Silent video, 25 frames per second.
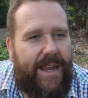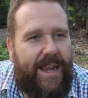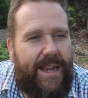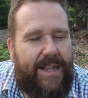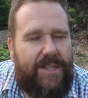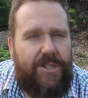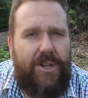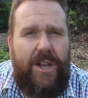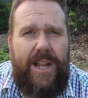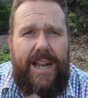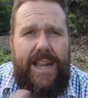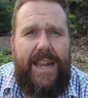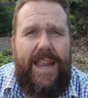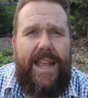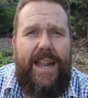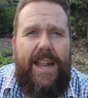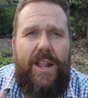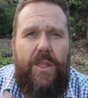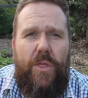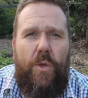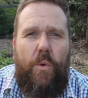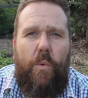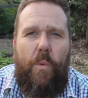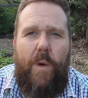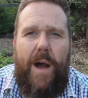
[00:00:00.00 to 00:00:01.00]
It's not going to get
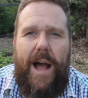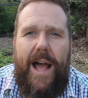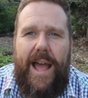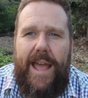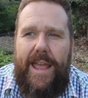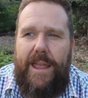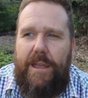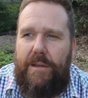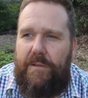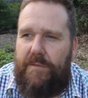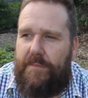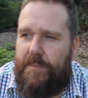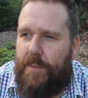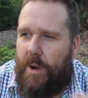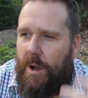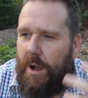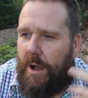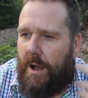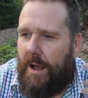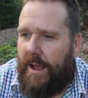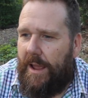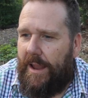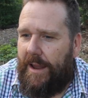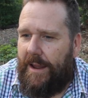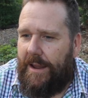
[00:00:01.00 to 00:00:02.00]
in the way of
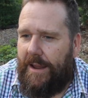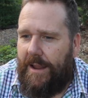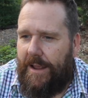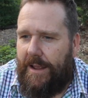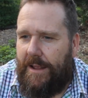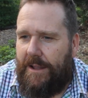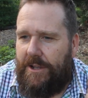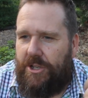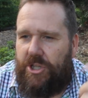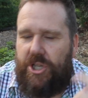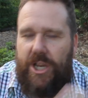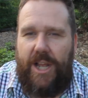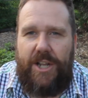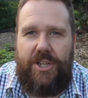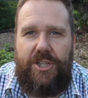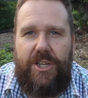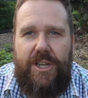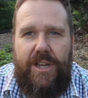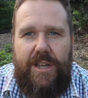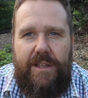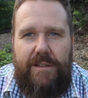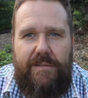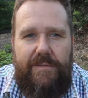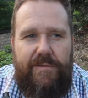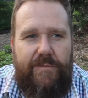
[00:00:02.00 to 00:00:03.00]
my
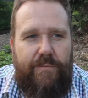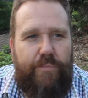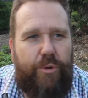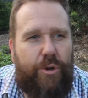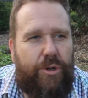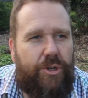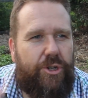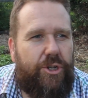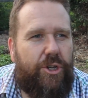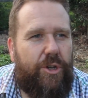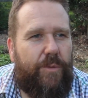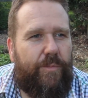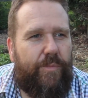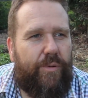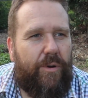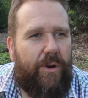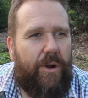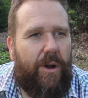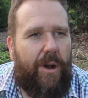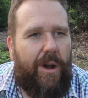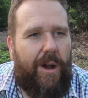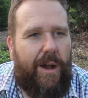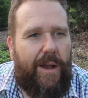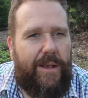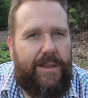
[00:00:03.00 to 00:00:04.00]
judging of BookTube
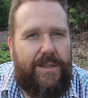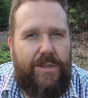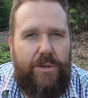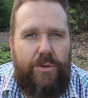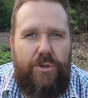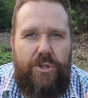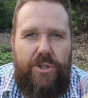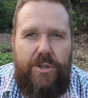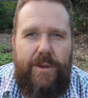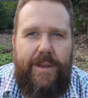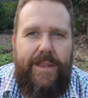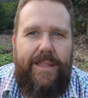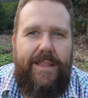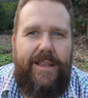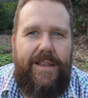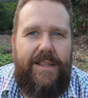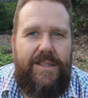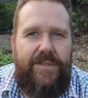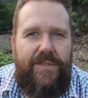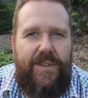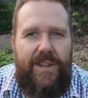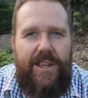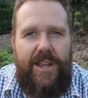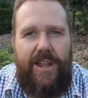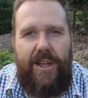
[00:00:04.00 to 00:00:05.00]
Prize or doing
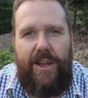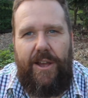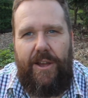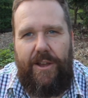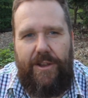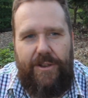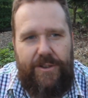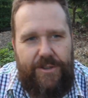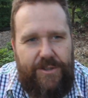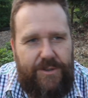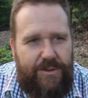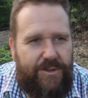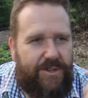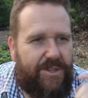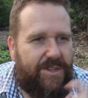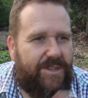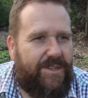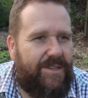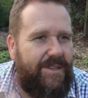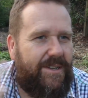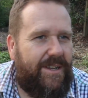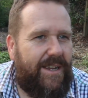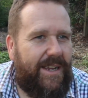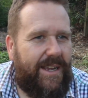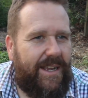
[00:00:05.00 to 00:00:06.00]
these videos or
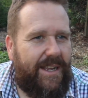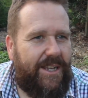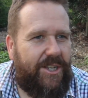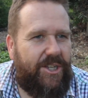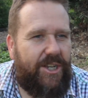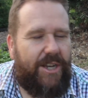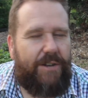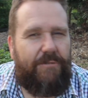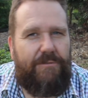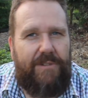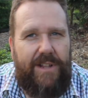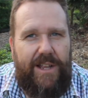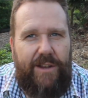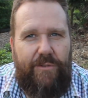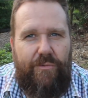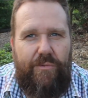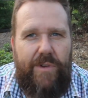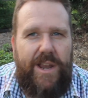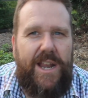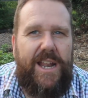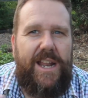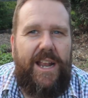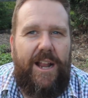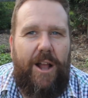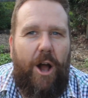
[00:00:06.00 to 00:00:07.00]
just generally
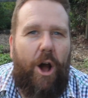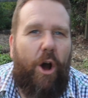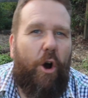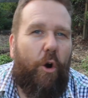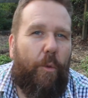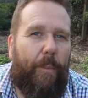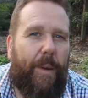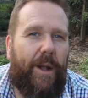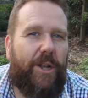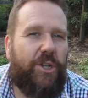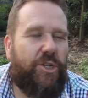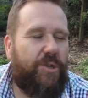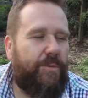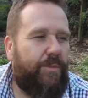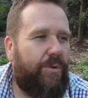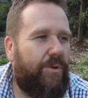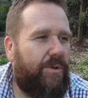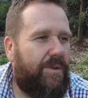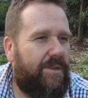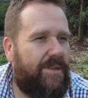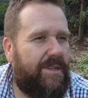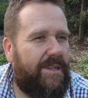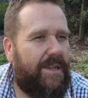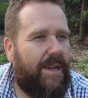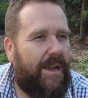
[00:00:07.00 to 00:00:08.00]
reading a whole bunch of
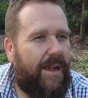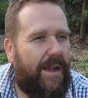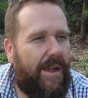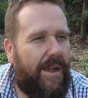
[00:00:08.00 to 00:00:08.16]
books.